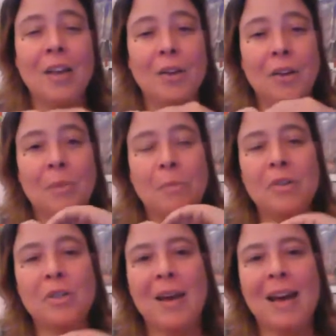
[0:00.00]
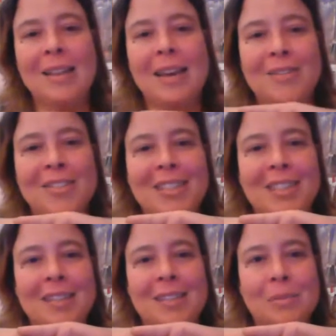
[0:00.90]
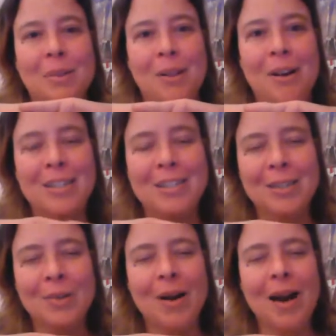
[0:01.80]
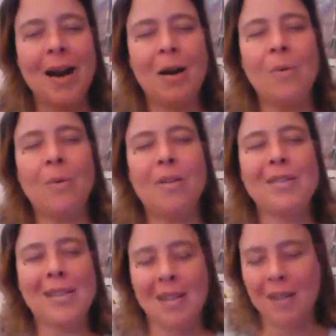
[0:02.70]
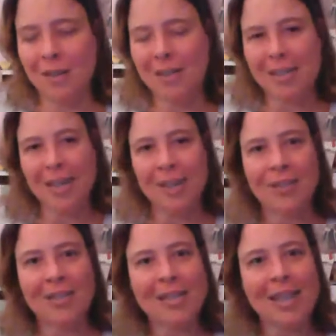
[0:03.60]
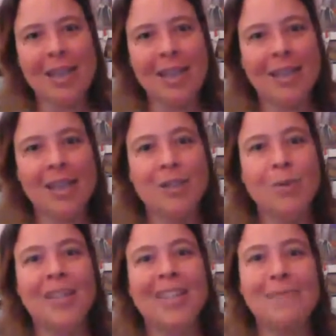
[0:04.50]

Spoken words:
You're going to push back the energy that doesn't belong to you outwards, and you're going to take yours in and doing an